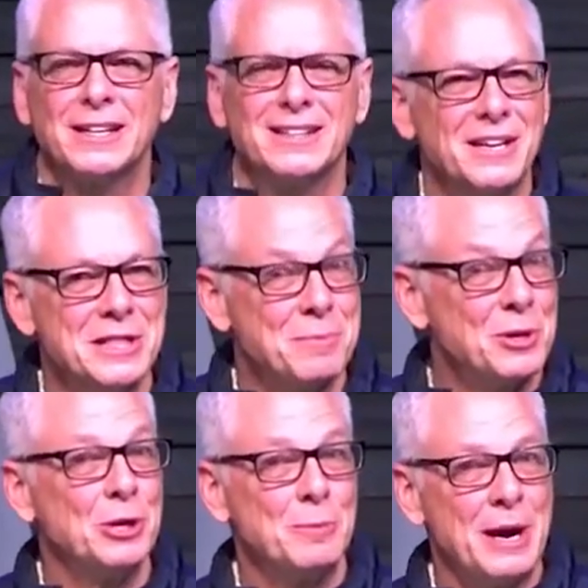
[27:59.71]
And in the
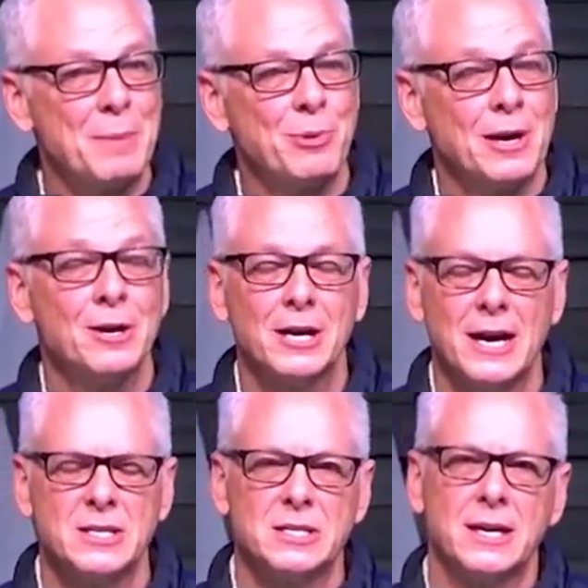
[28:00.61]
middle of my prayer,
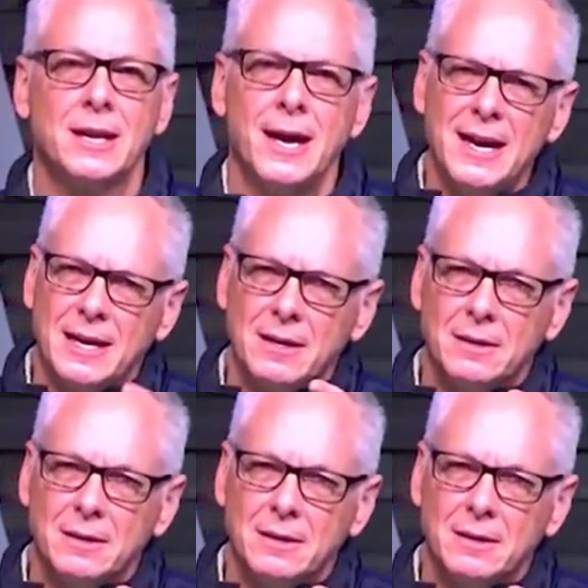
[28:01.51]
God said, hey,